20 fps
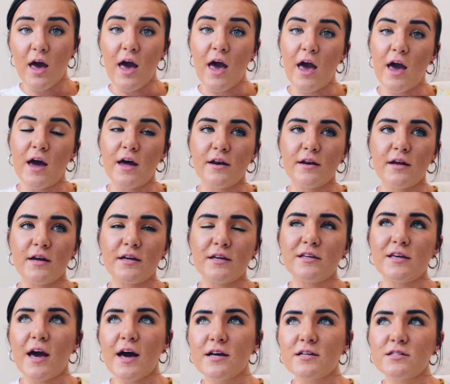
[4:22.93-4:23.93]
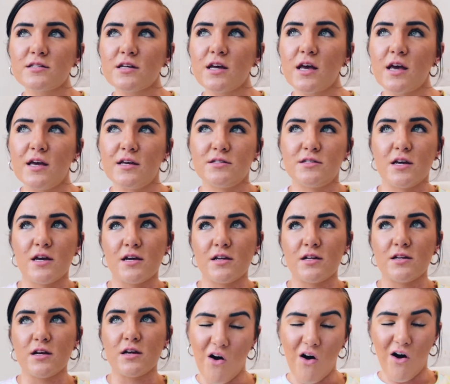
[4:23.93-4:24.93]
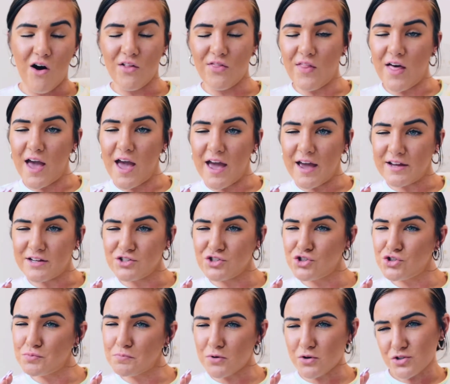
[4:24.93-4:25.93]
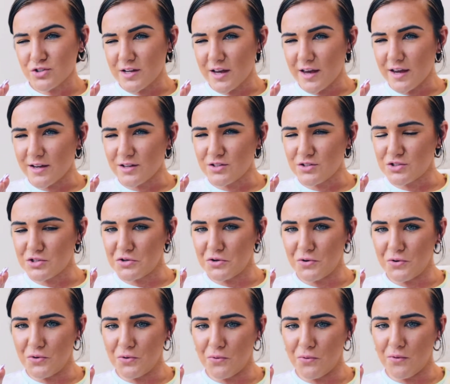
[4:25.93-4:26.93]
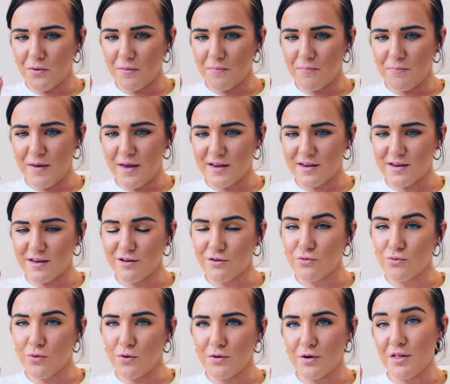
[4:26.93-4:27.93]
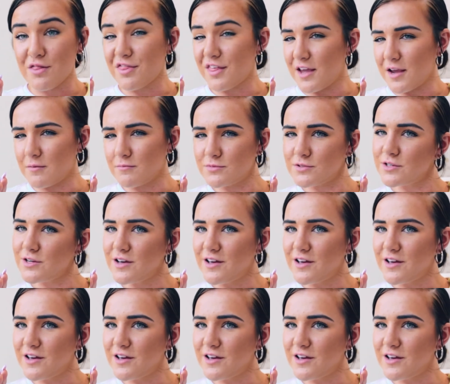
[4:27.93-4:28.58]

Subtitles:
And yes, is it on the edge per se to make it corona themed?